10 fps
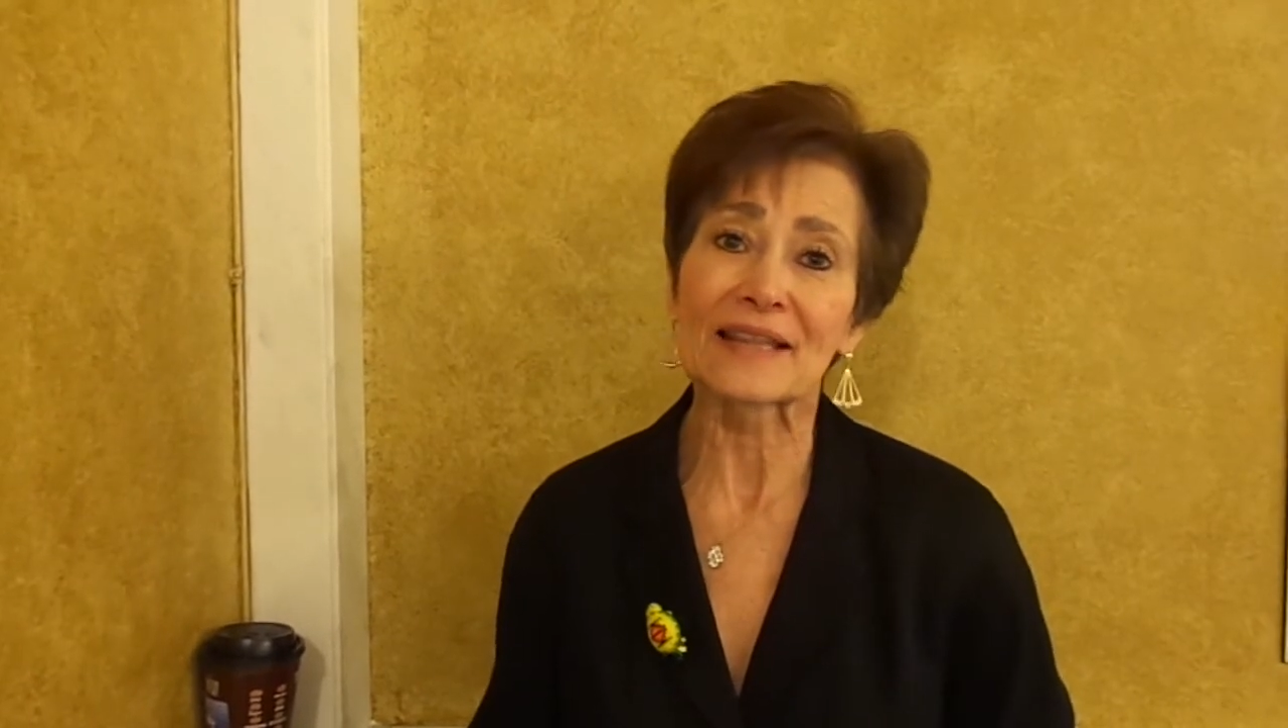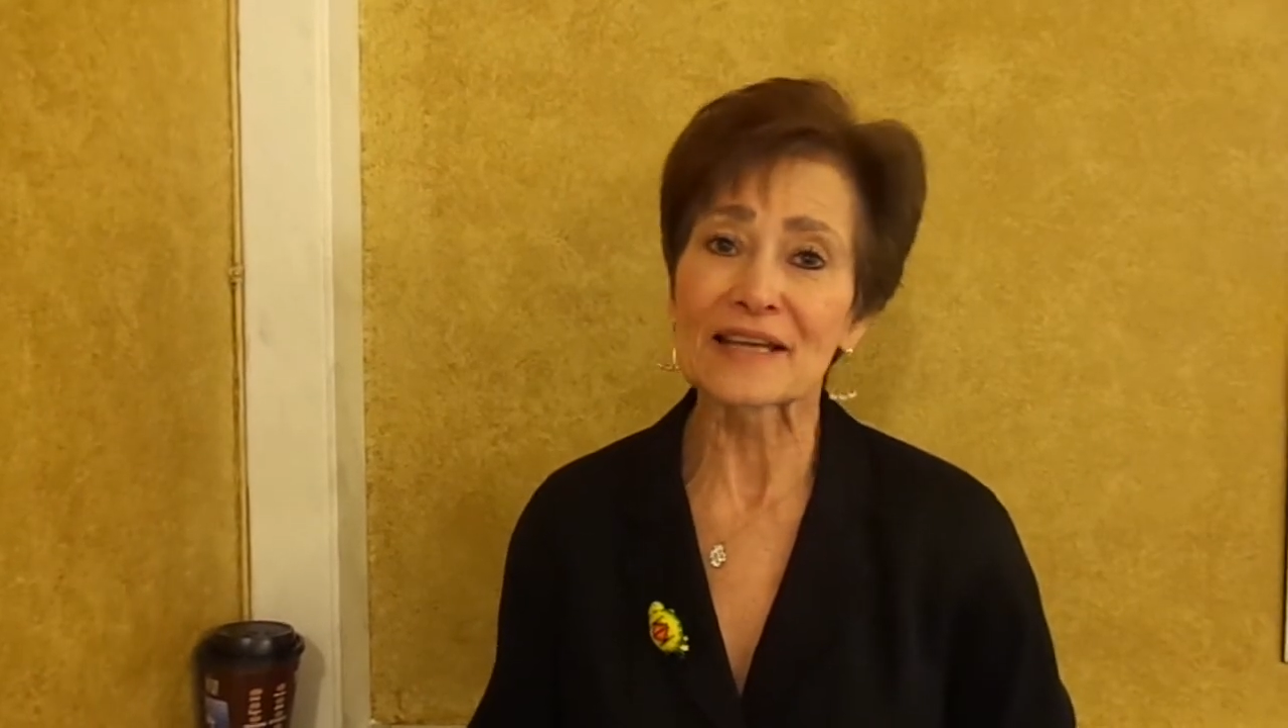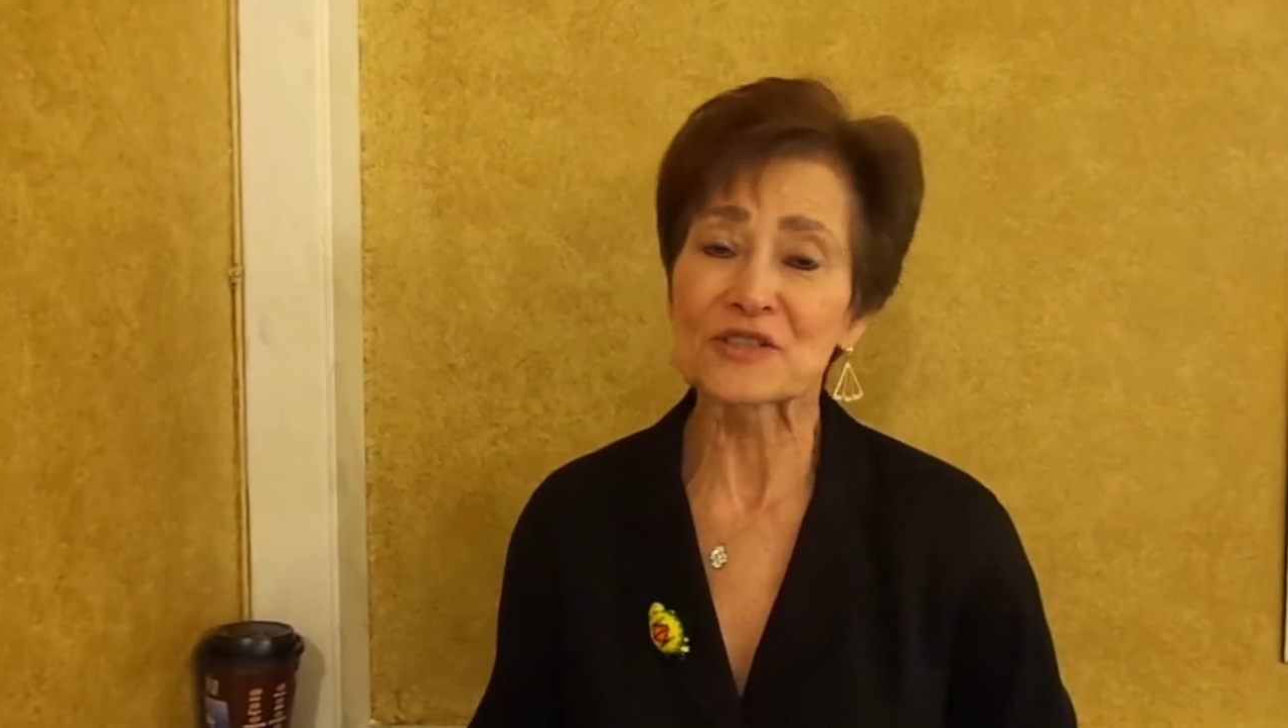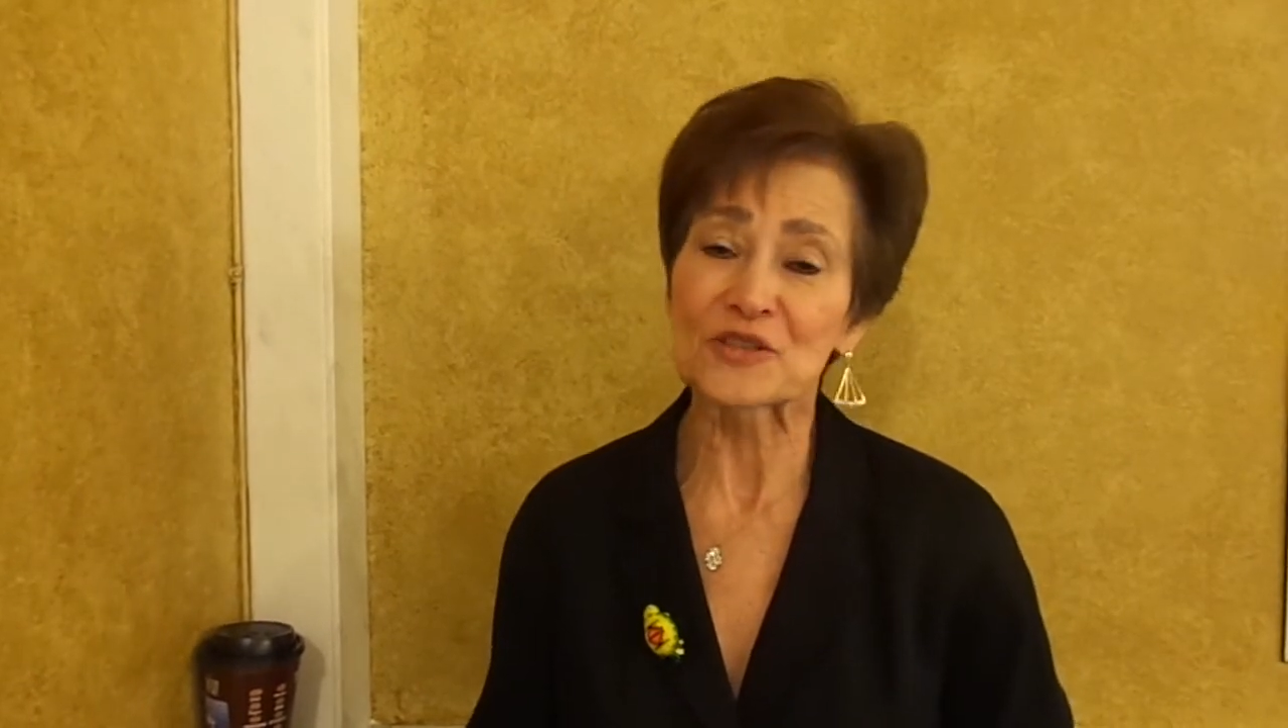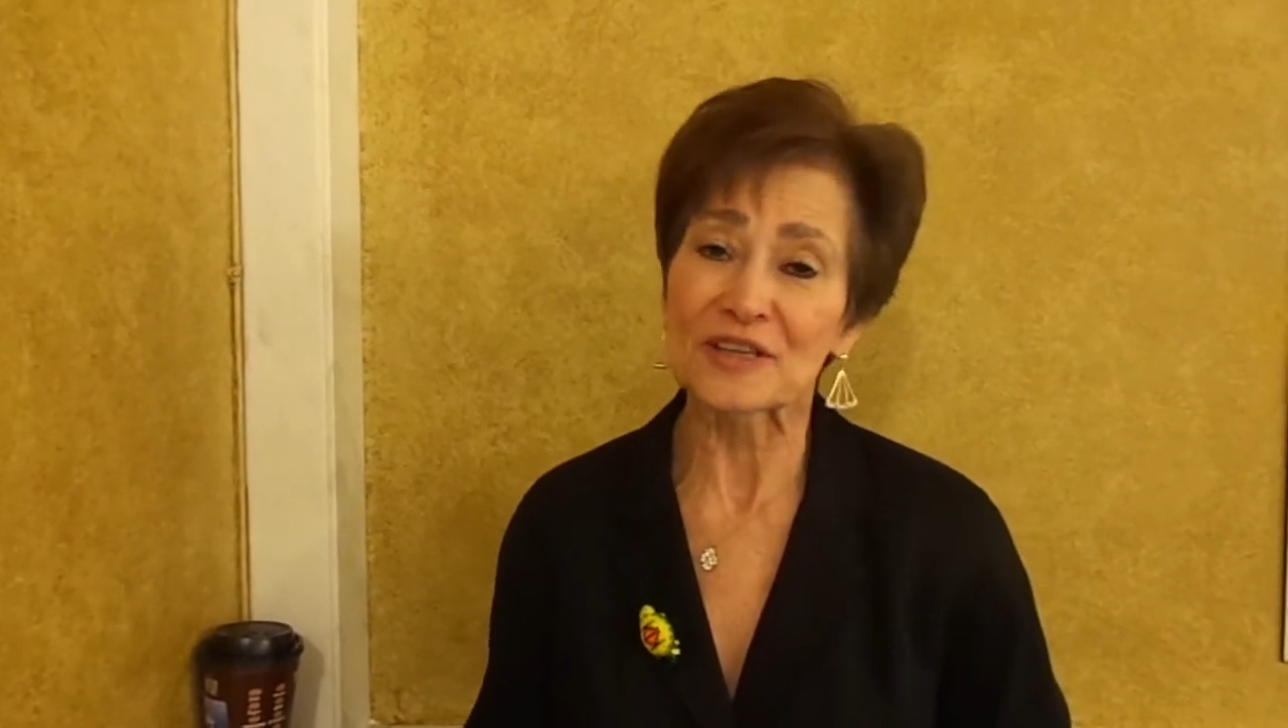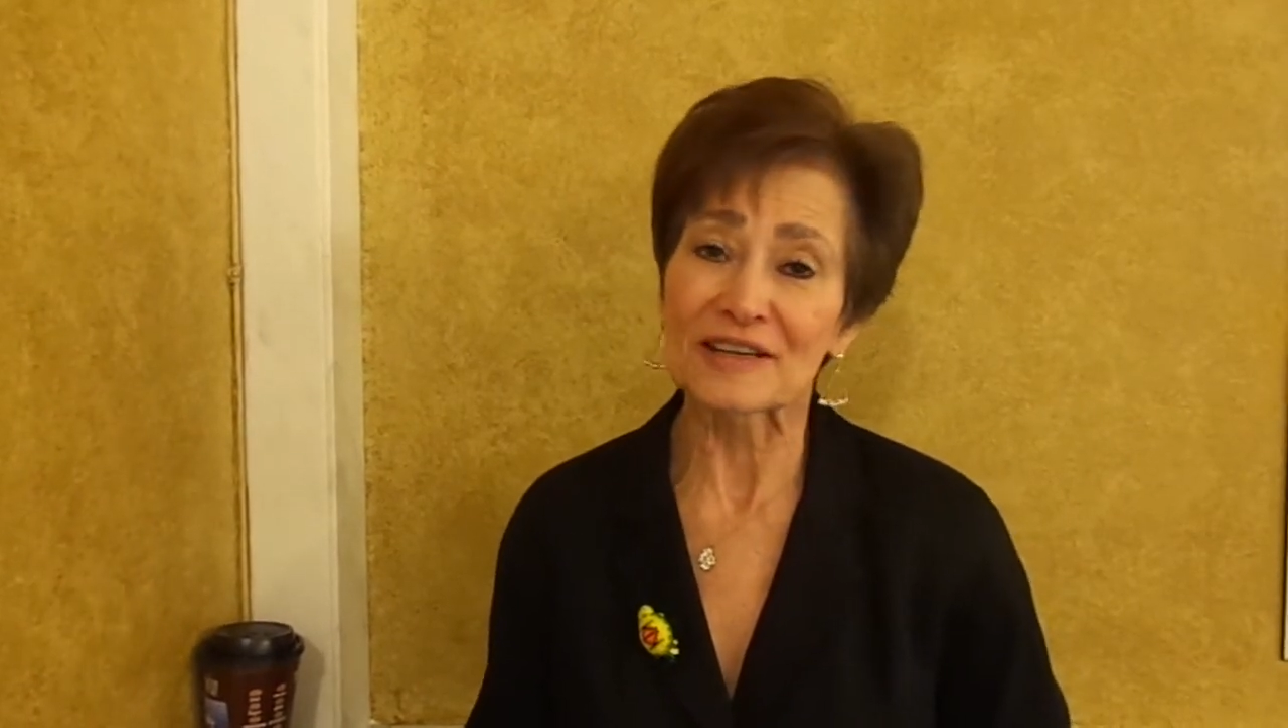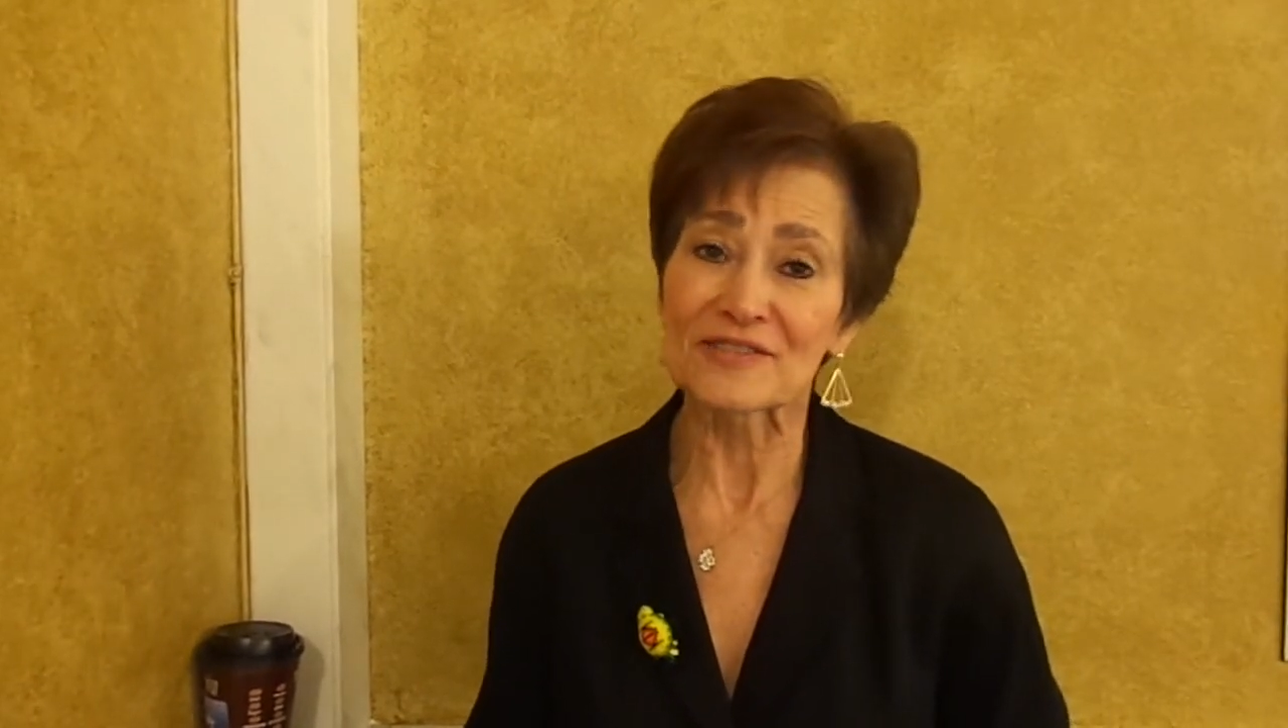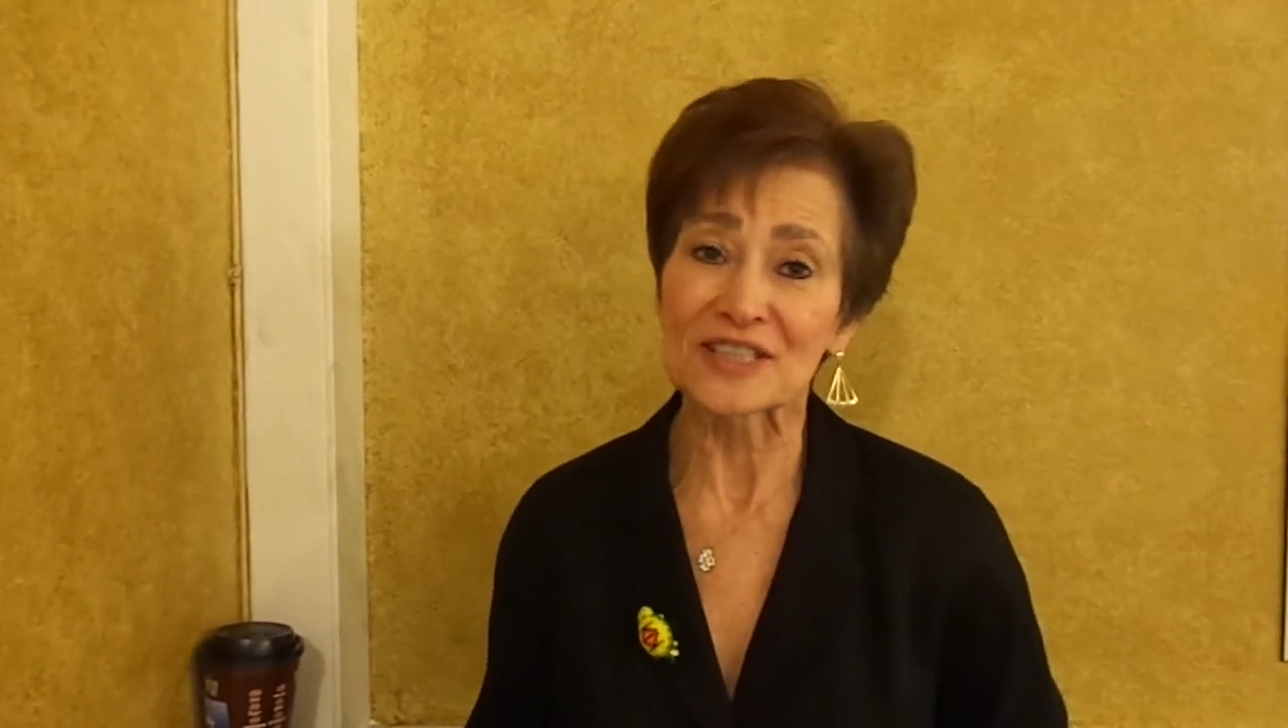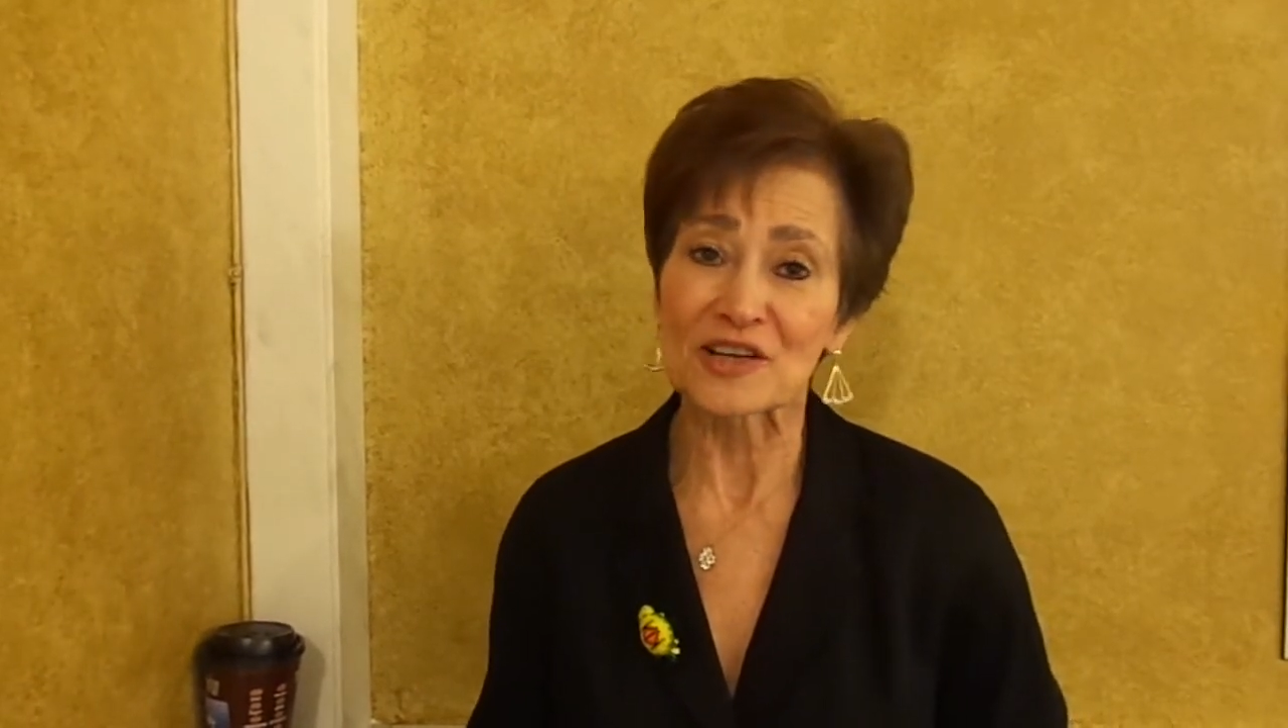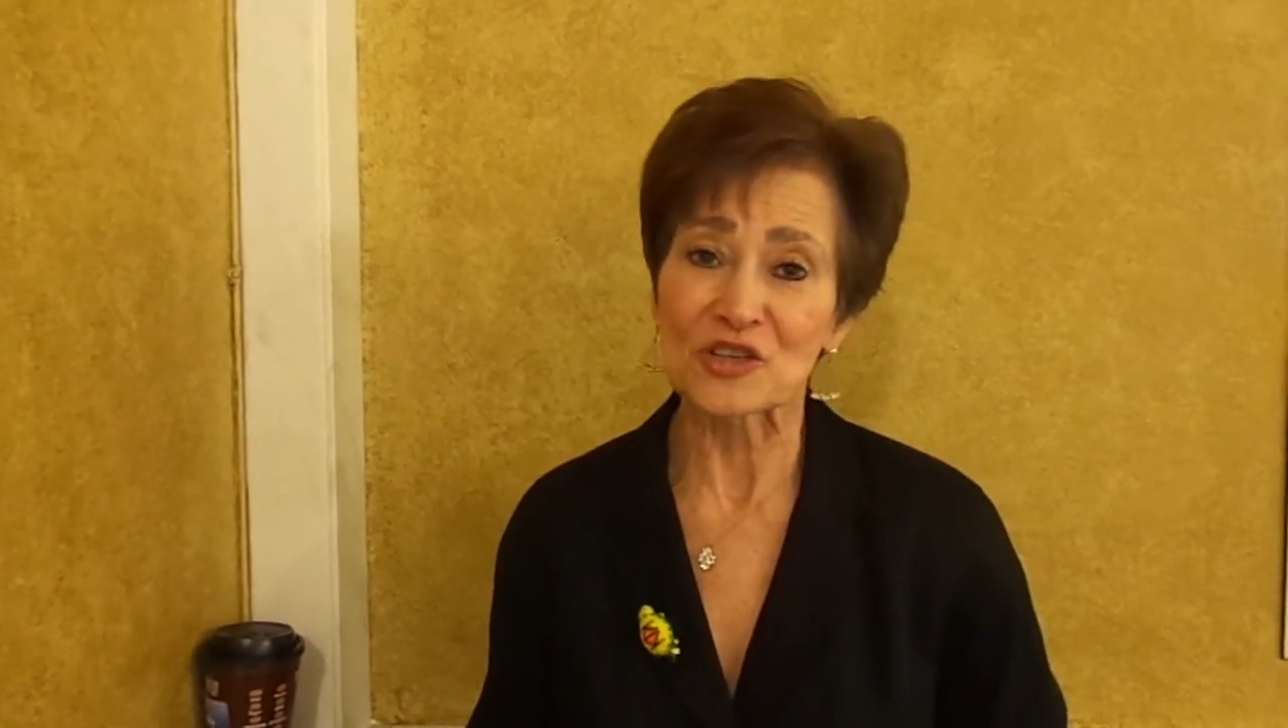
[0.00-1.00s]
legislative
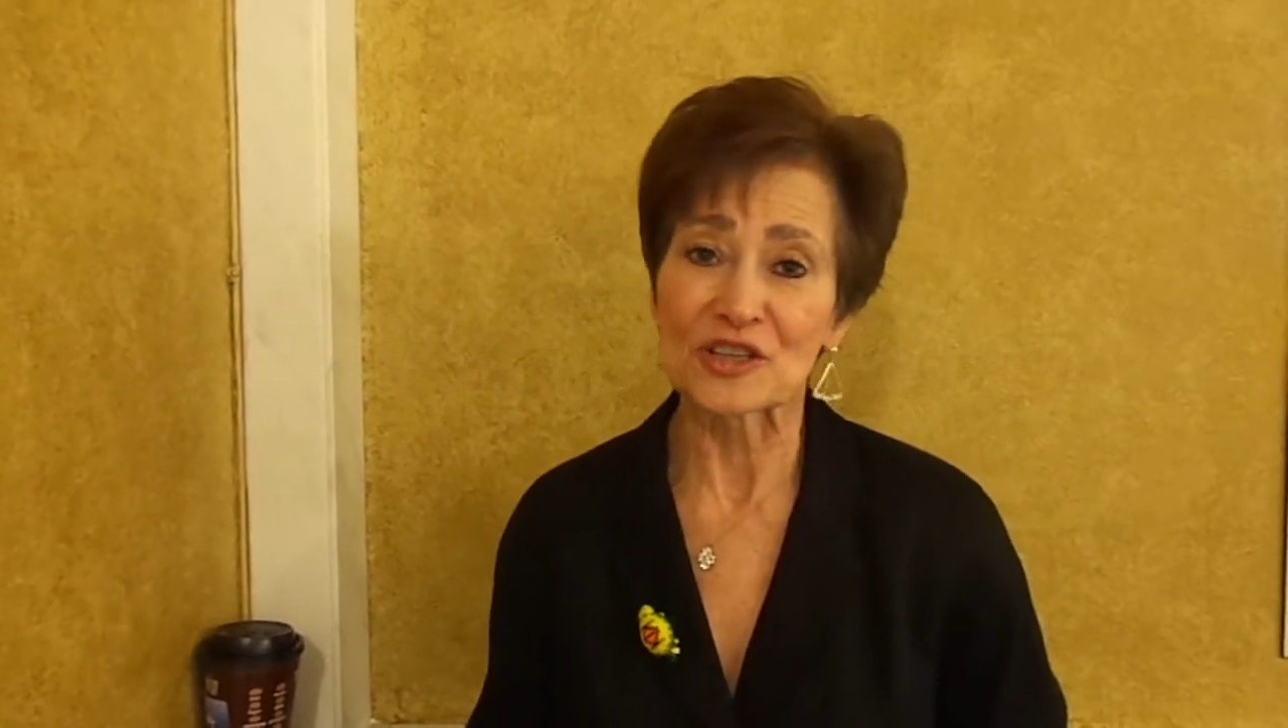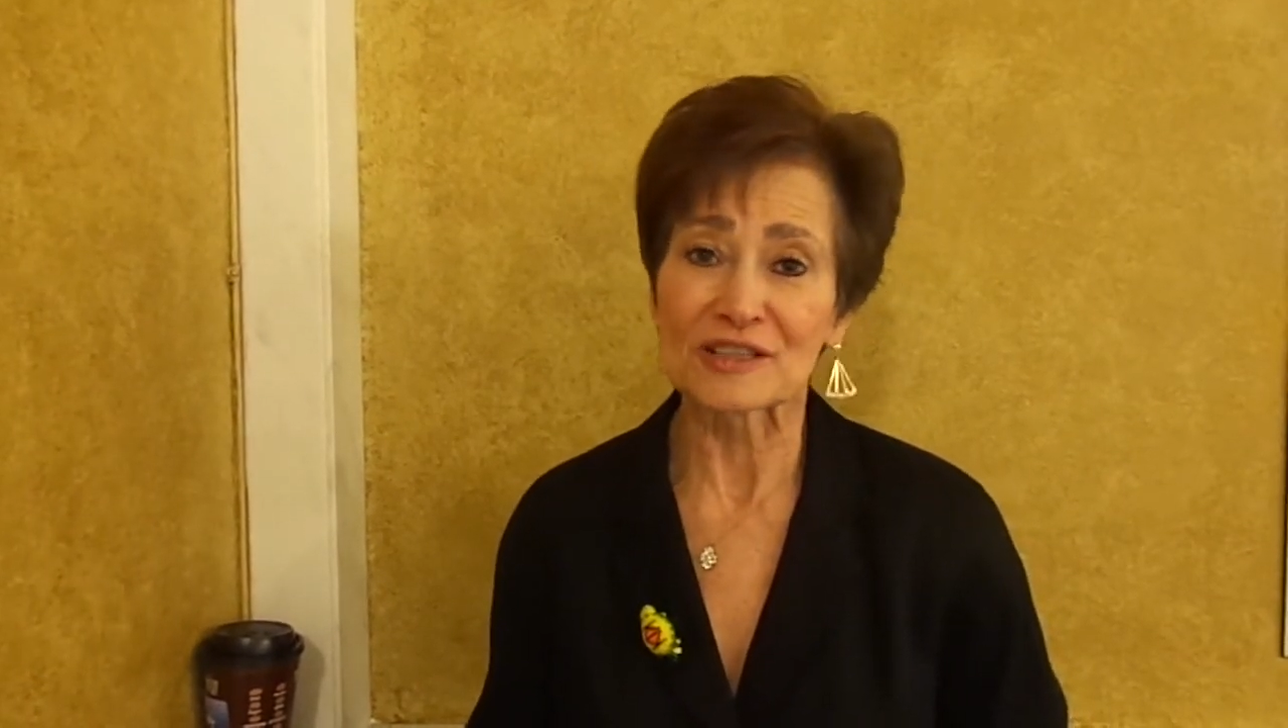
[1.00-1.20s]
session